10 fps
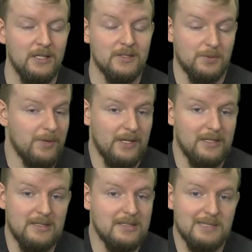So really,
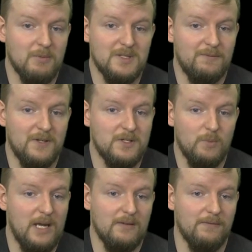this is the most efficient
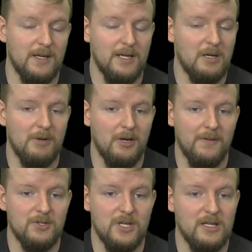way to find out about all
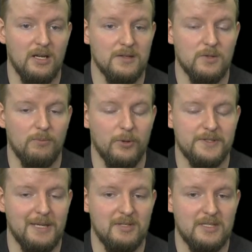the shitty console ports
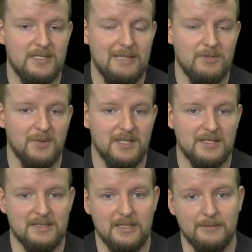coming to Steam in
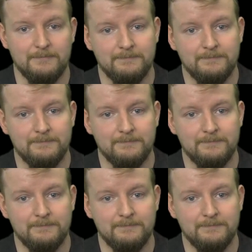2016.